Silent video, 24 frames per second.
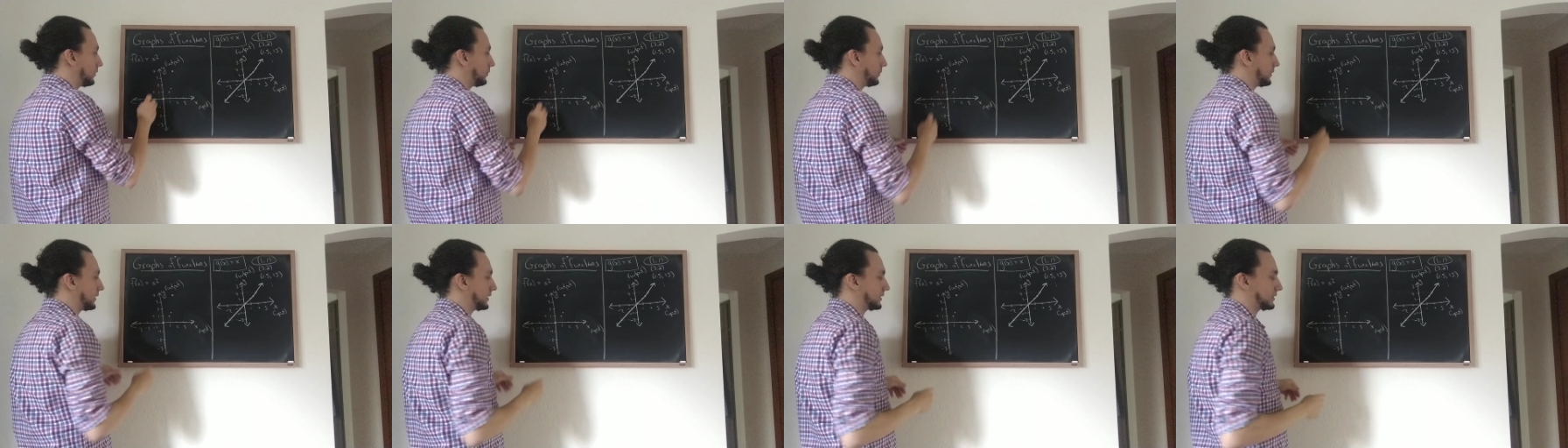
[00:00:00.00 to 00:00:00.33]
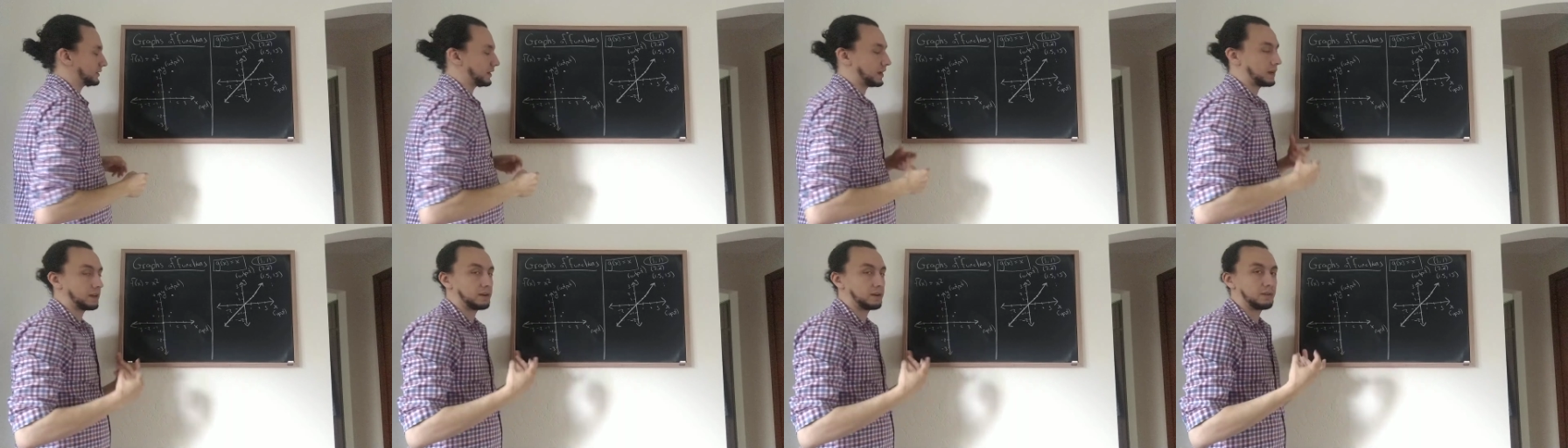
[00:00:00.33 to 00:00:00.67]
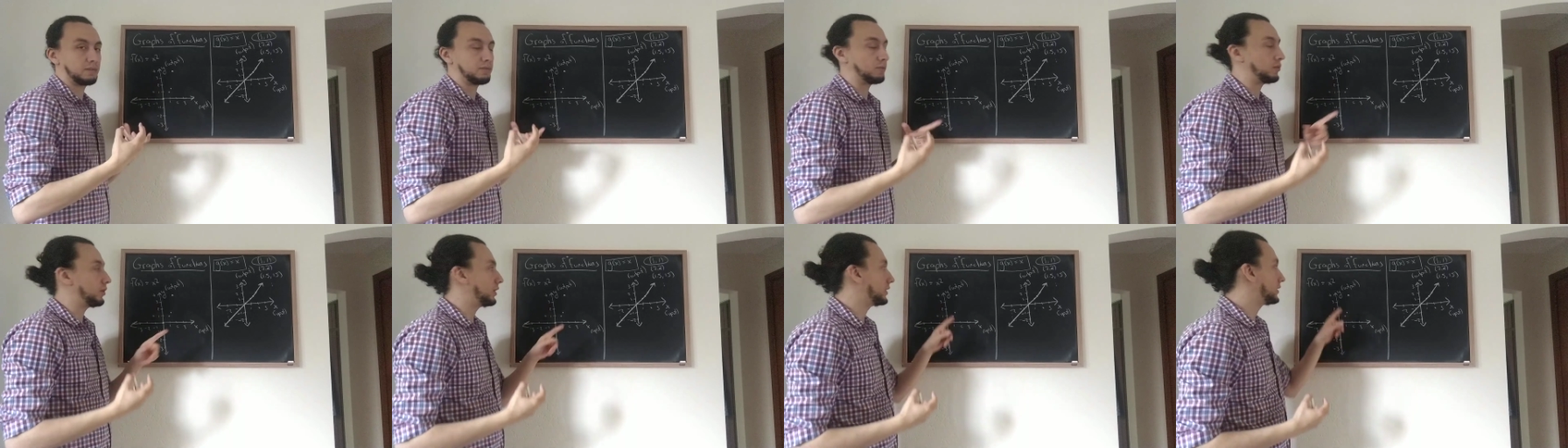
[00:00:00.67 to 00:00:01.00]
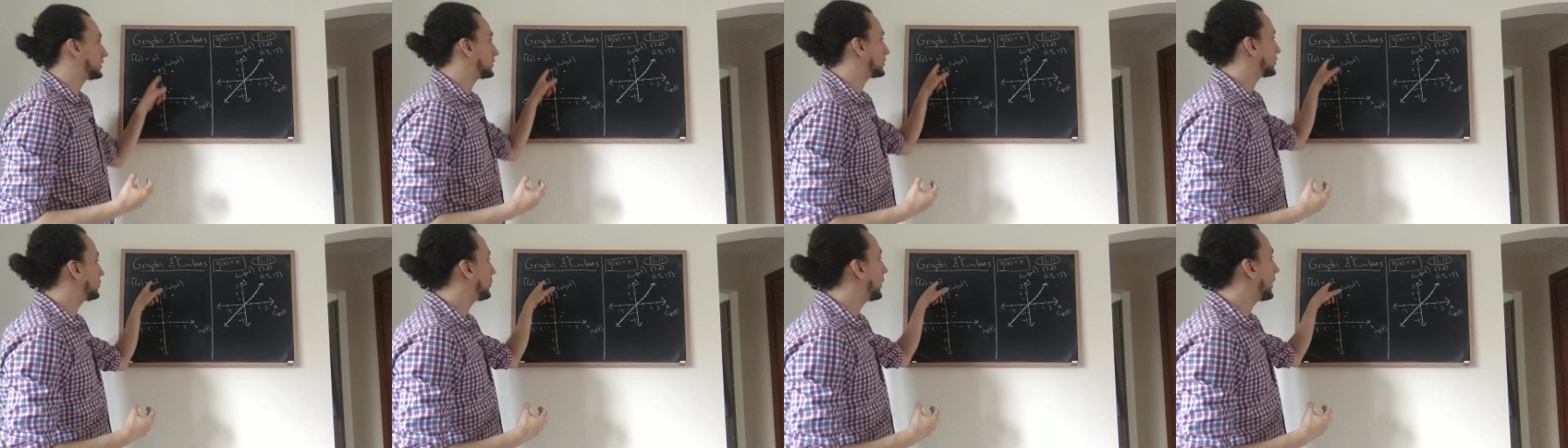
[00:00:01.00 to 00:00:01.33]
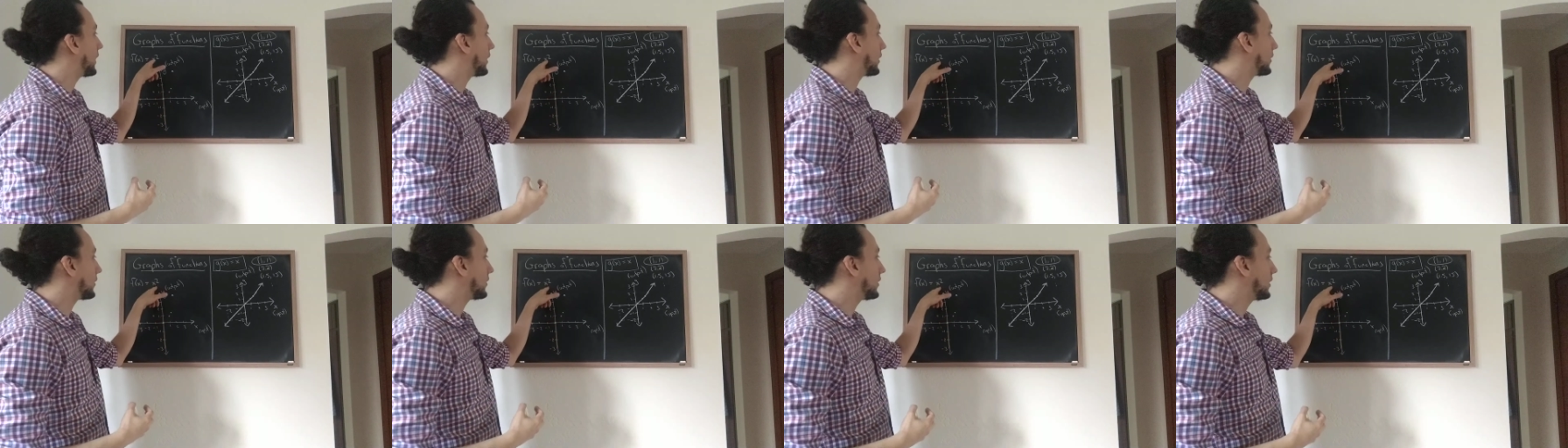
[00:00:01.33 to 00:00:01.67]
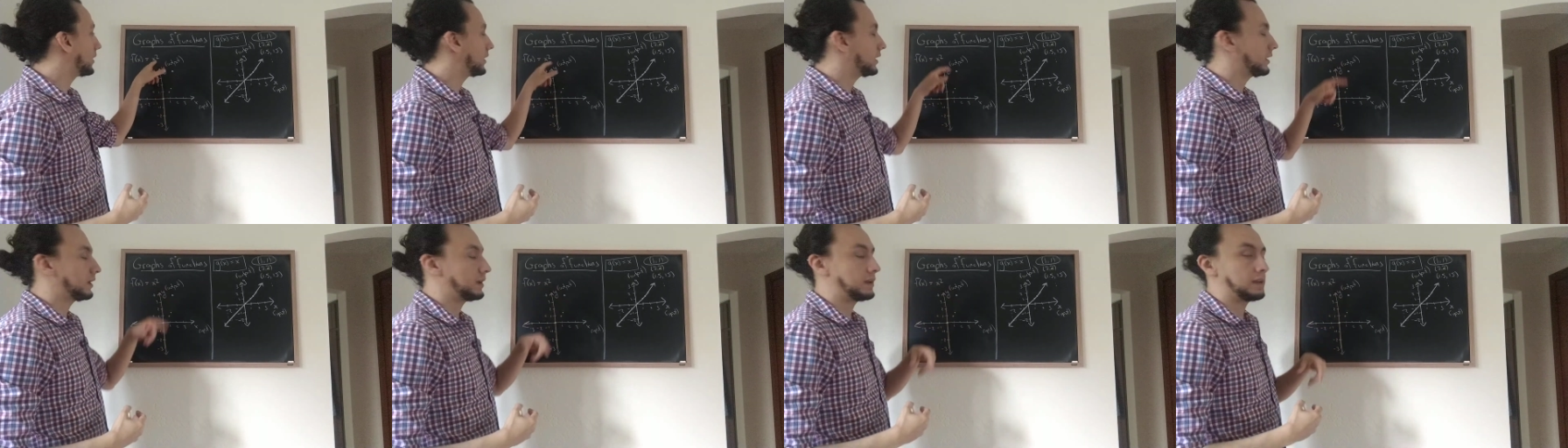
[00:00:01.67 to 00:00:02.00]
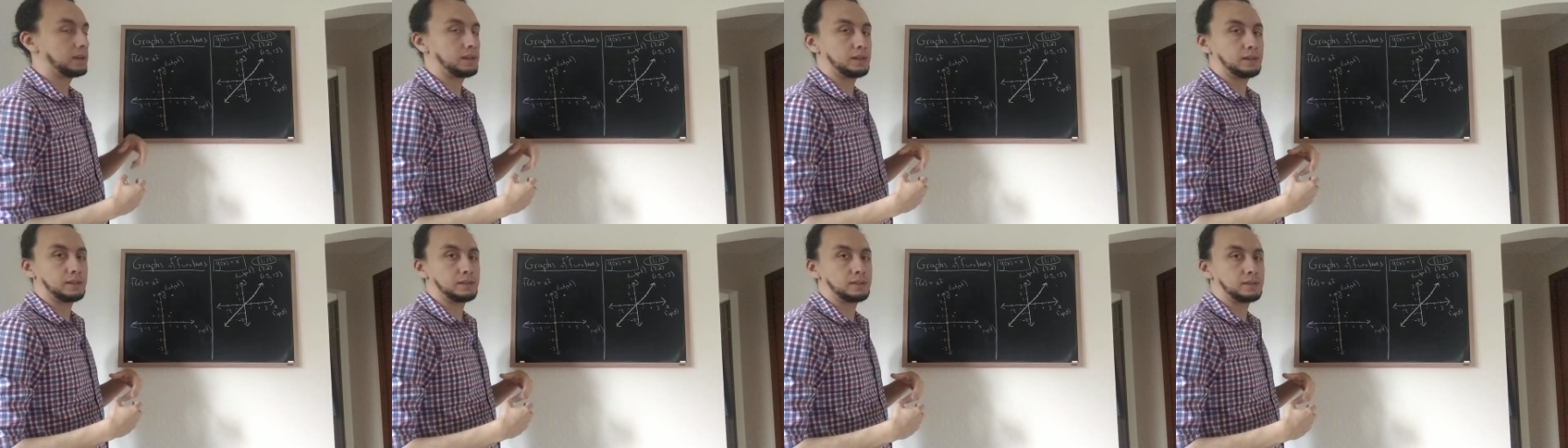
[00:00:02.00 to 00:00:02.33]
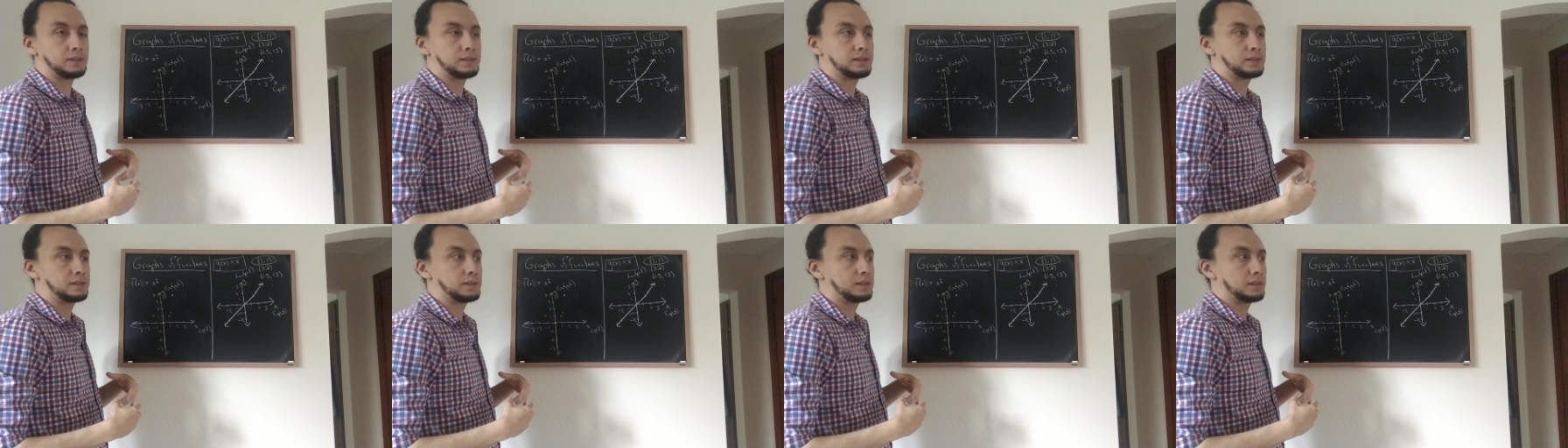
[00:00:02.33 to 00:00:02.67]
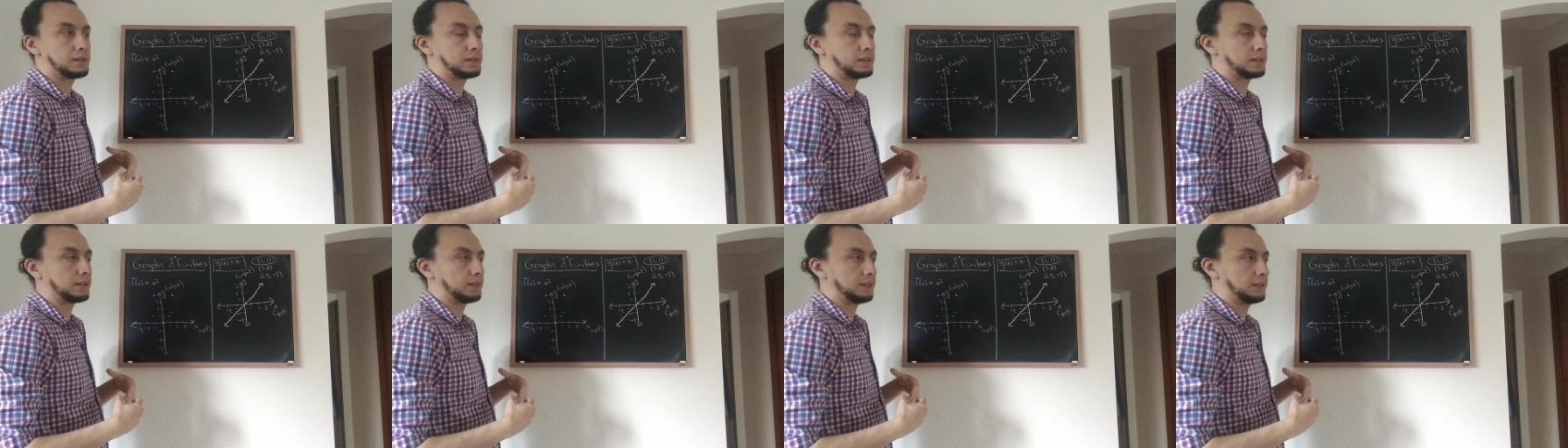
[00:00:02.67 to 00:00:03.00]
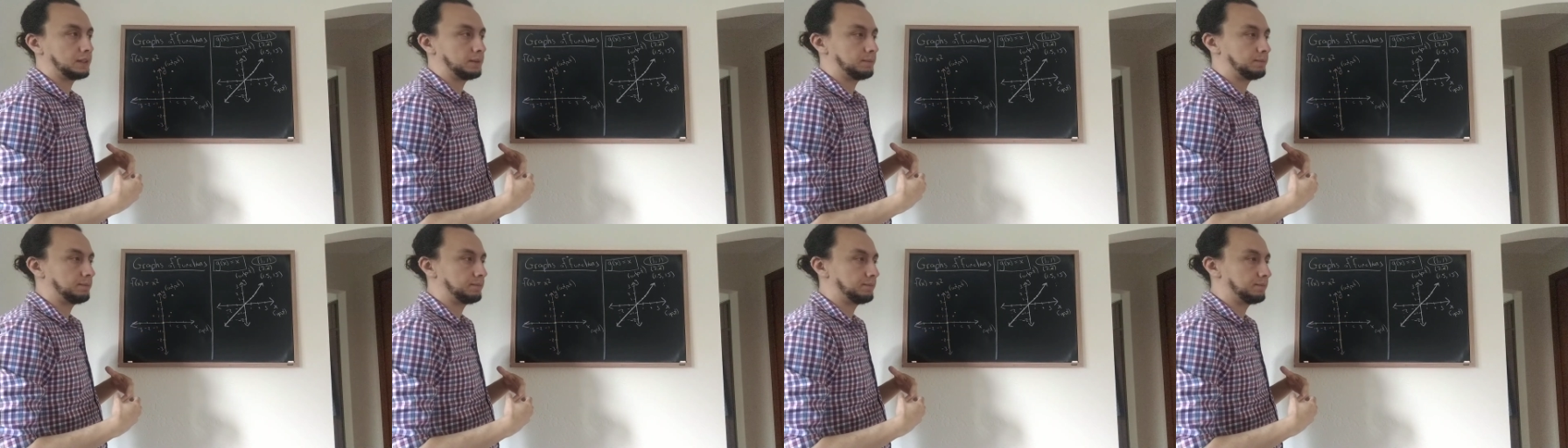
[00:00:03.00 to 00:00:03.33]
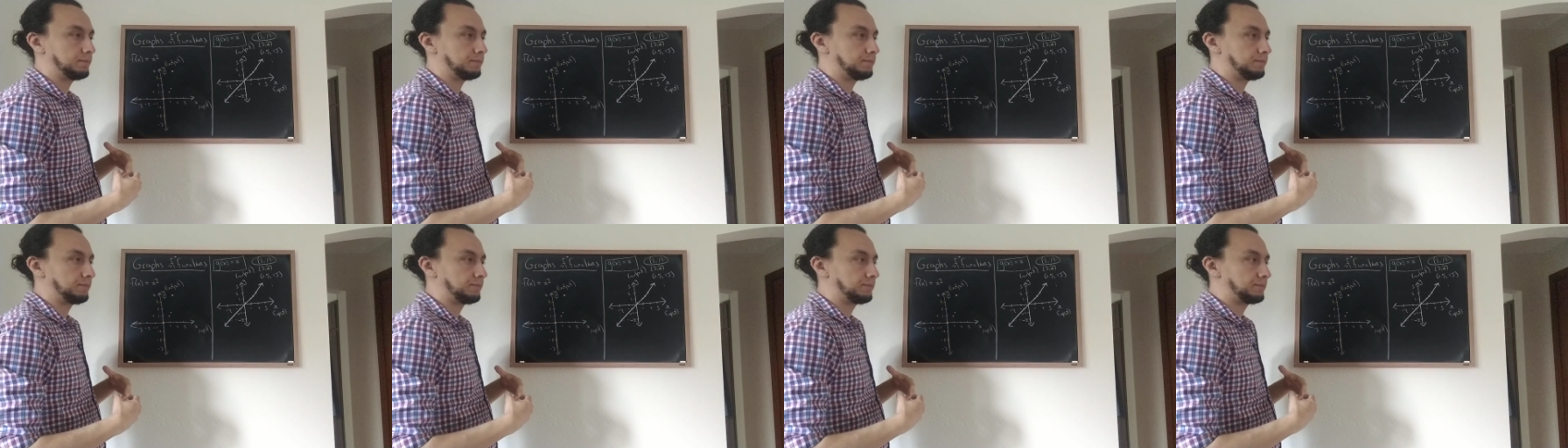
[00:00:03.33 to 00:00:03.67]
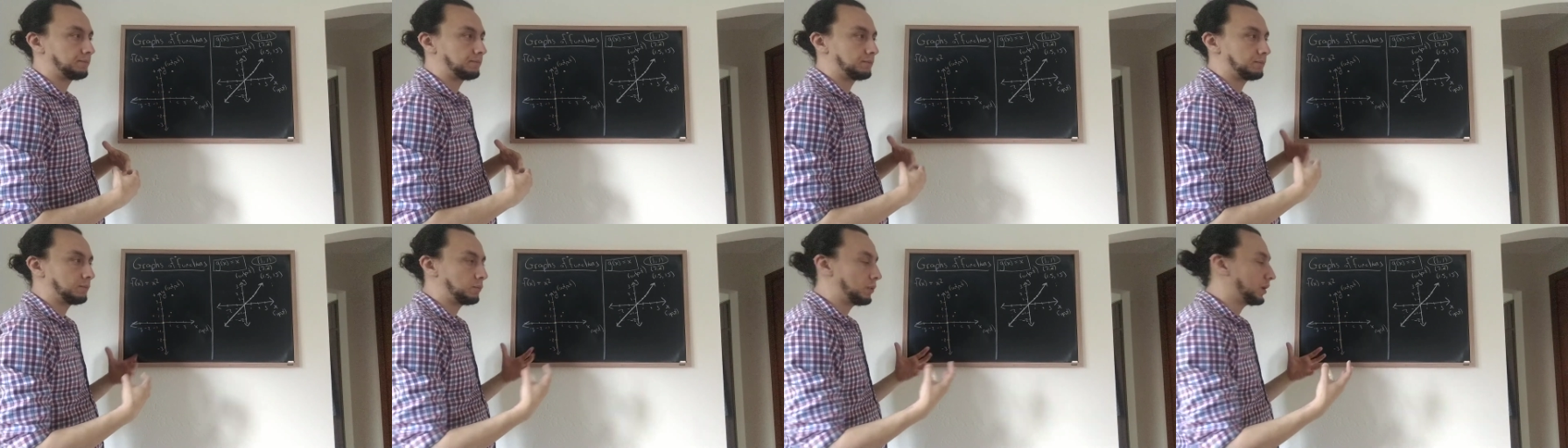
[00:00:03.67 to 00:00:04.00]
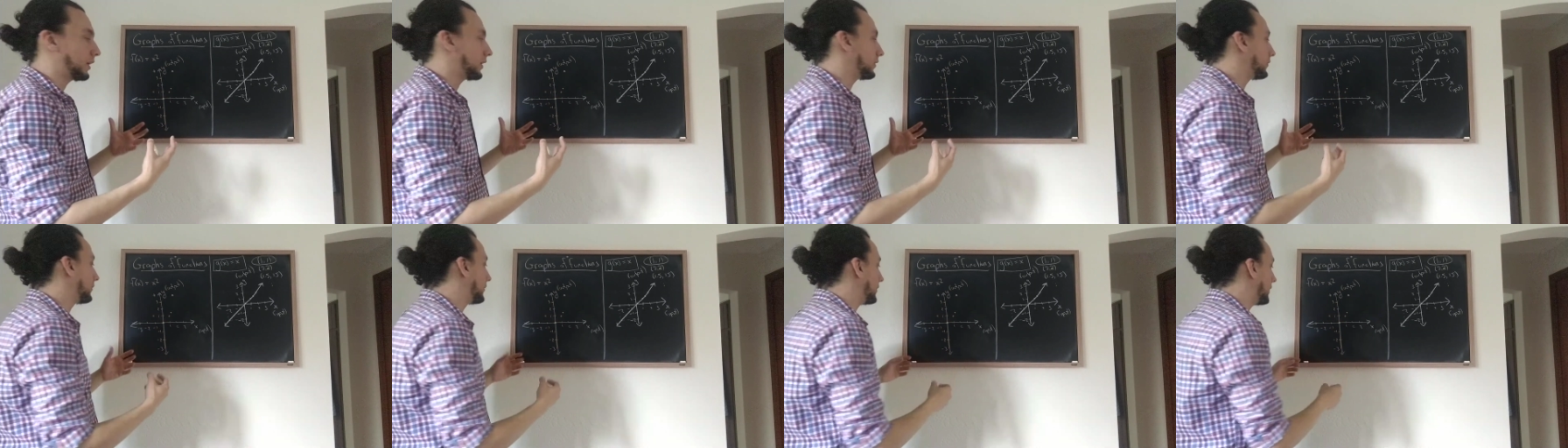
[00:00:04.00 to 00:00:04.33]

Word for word: Because negative 1 squared is um, 1.